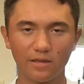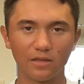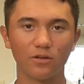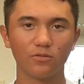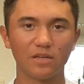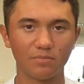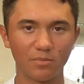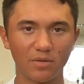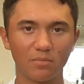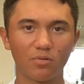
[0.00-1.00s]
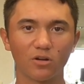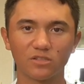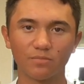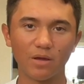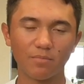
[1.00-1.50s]
you know, keep the big
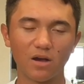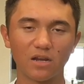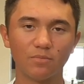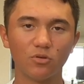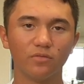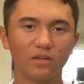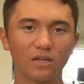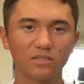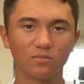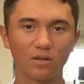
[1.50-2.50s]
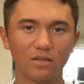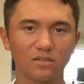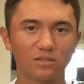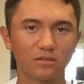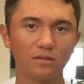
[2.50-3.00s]
parts of my body moving, as well
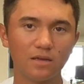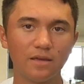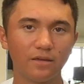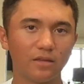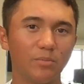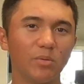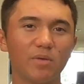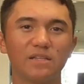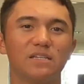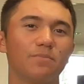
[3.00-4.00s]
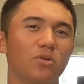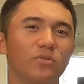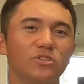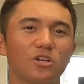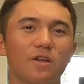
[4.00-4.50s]
as keeping my tempo
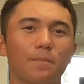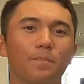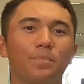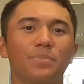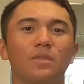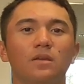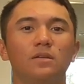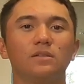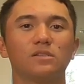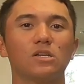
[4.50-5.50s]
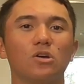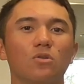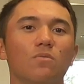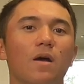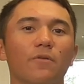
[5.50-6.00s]
in check.
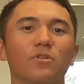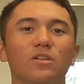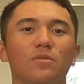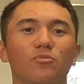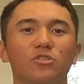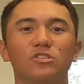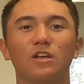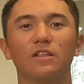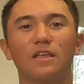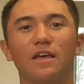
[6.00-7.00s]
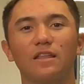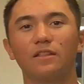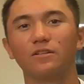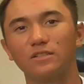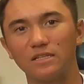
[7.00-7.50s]
So I really appreciate that,
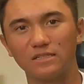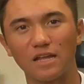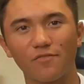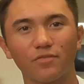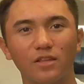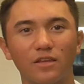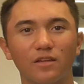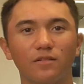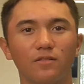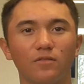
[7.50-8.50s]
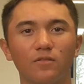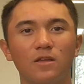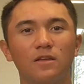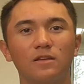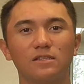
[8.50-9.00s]
and he's definitely
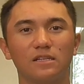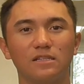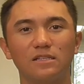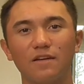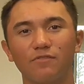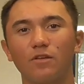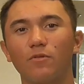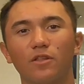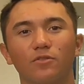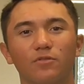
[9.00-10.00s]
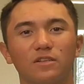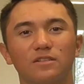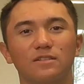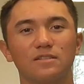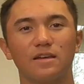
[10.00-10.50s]
one of the
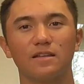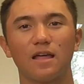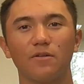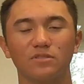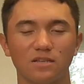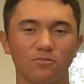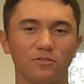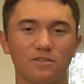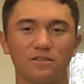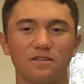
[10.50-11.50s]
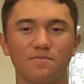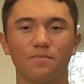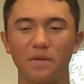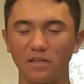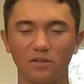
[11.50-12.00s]
reasons that I was able to
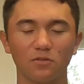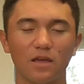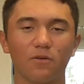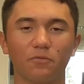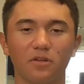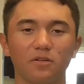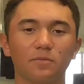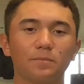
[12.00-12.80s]
make do that week